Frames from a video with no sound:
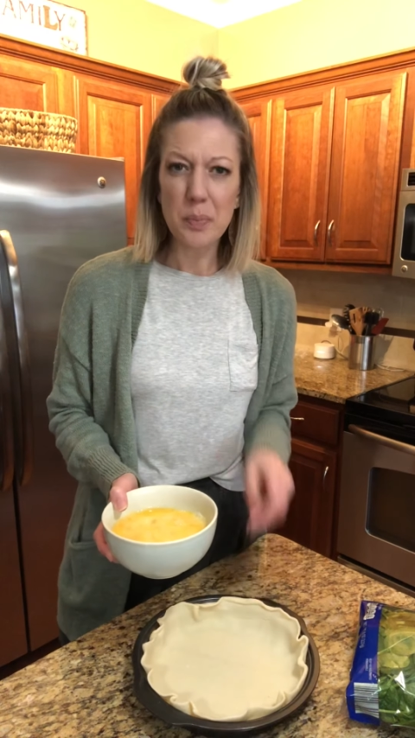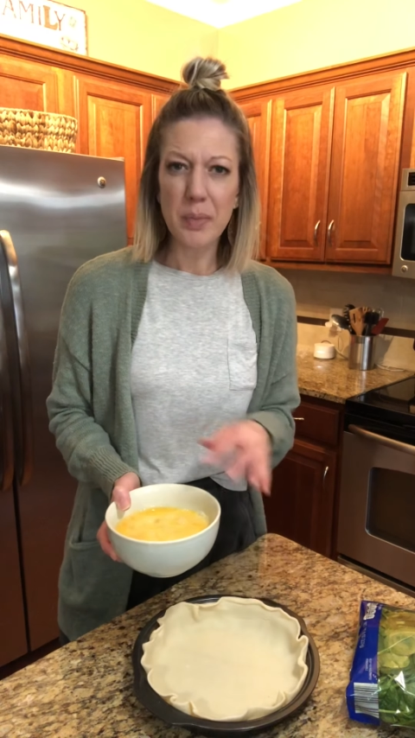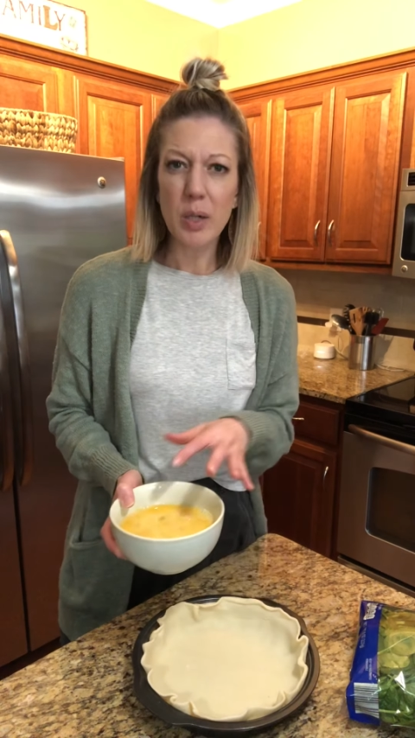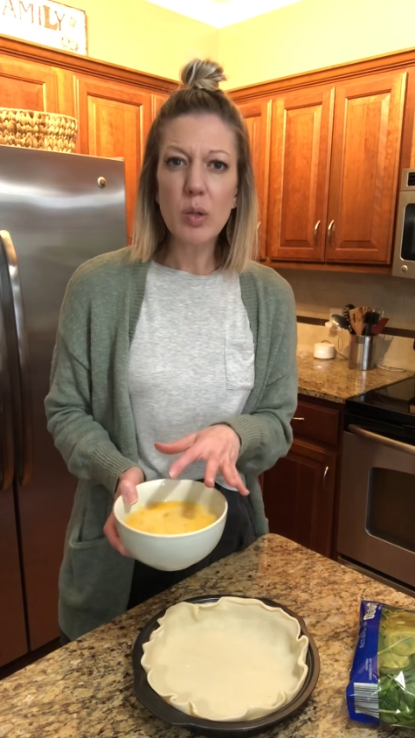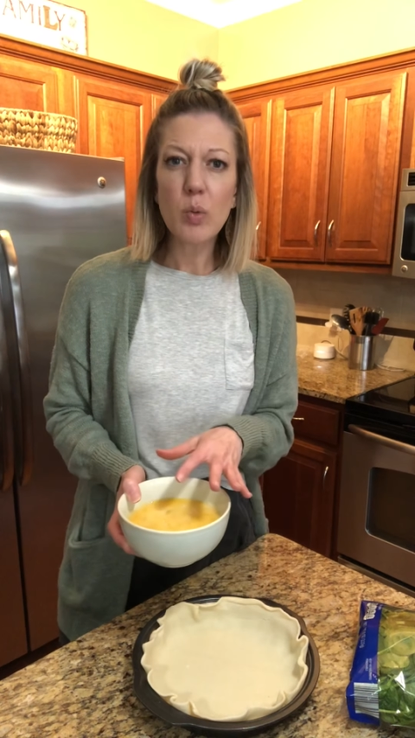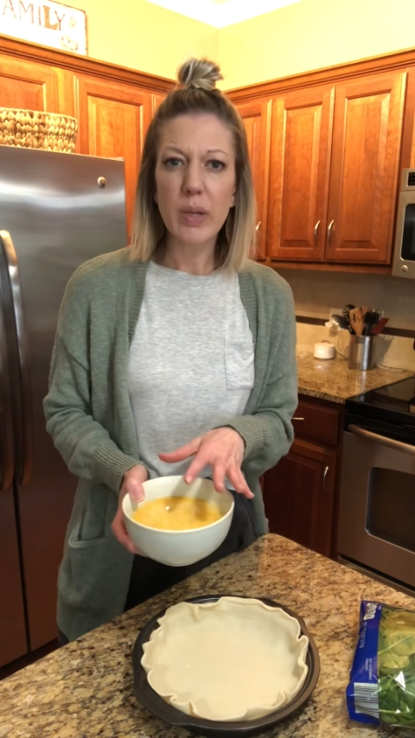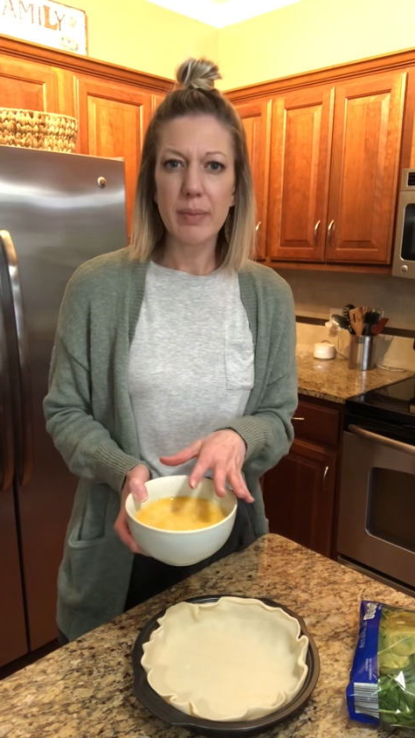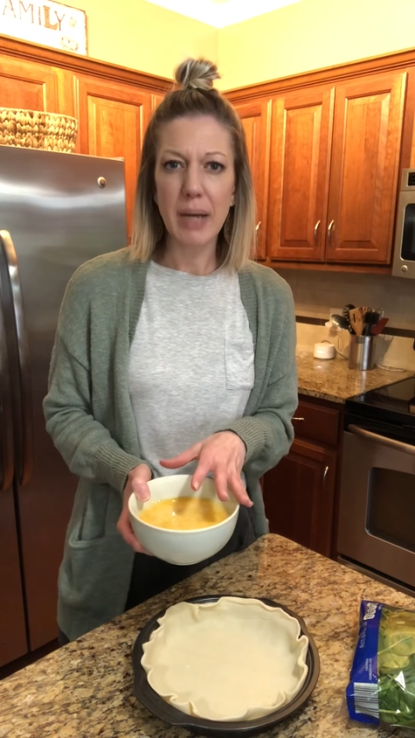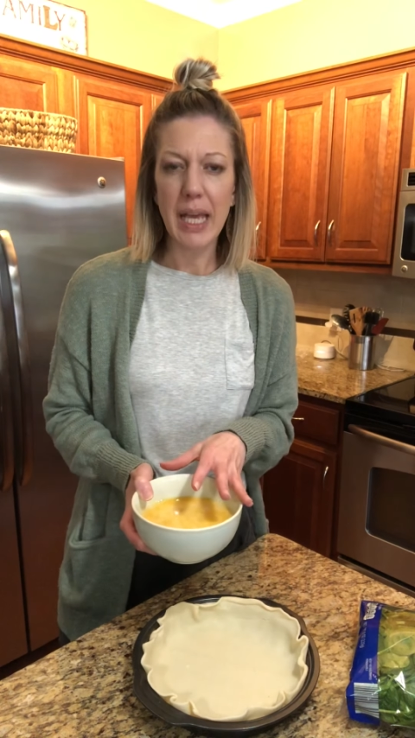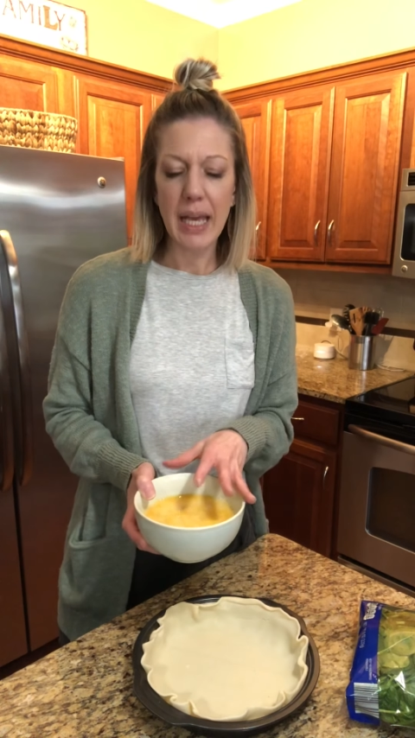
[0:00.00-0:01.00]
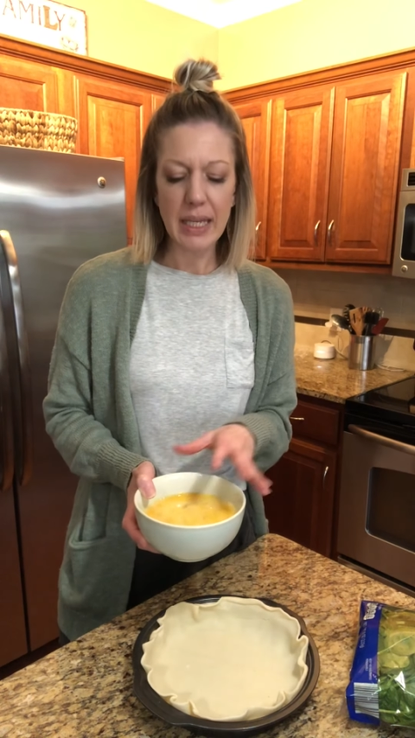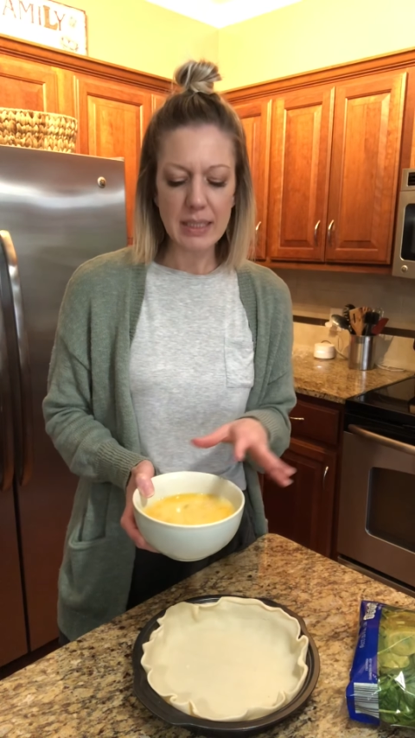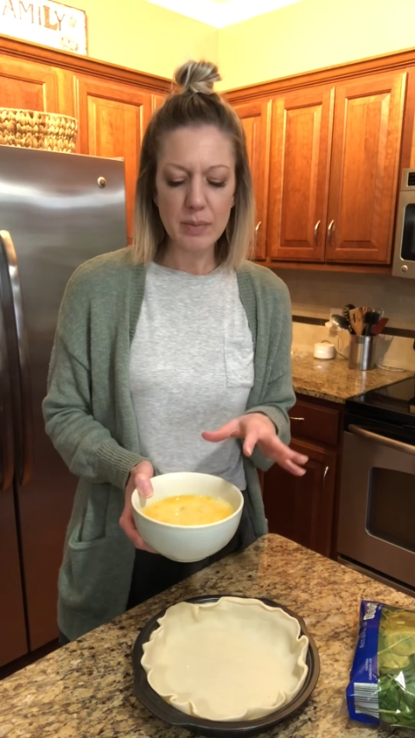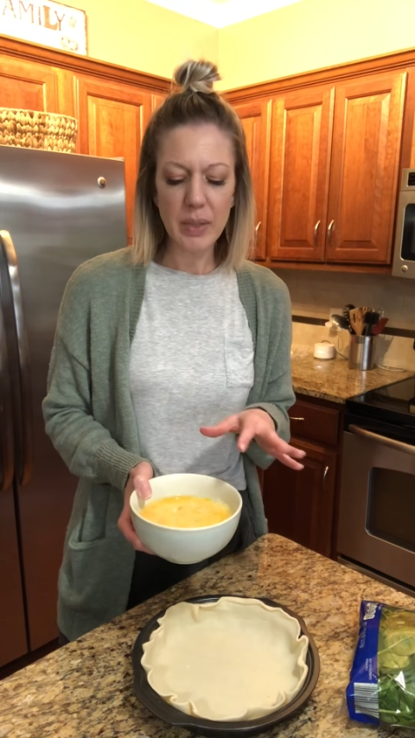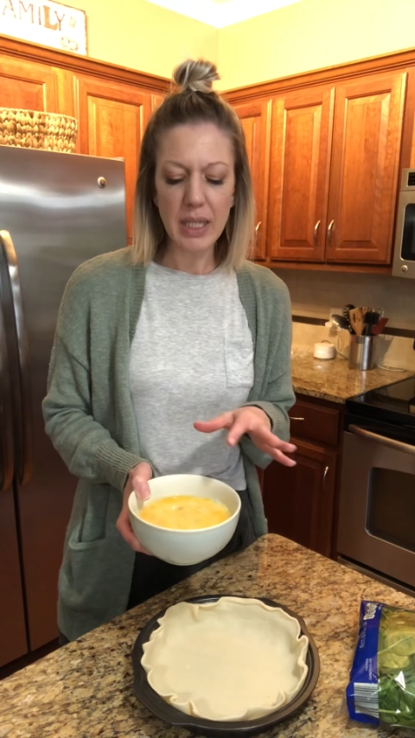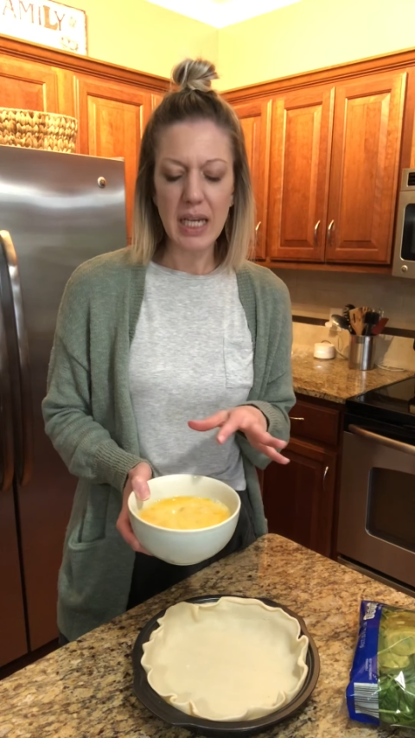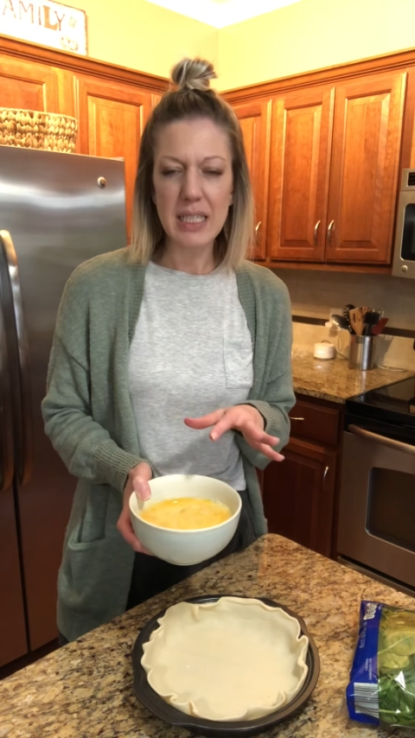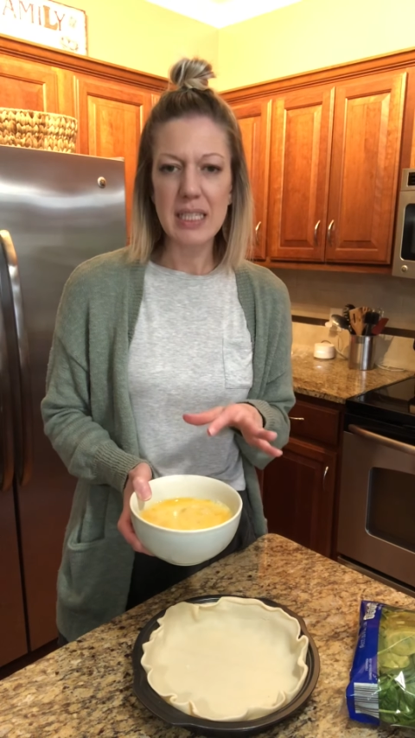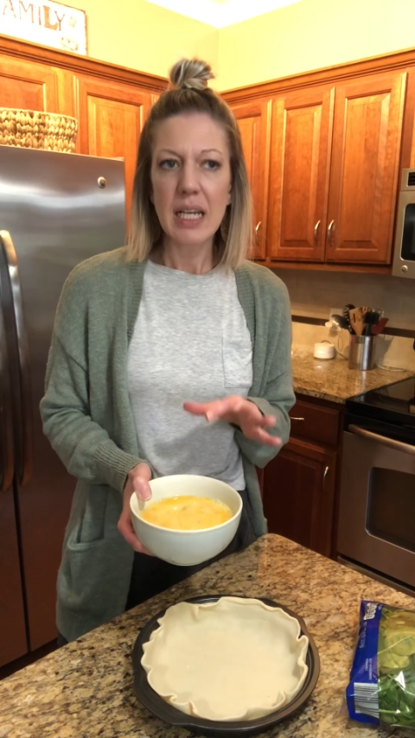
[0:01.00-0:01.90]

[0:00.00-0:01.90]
milk with my eggs because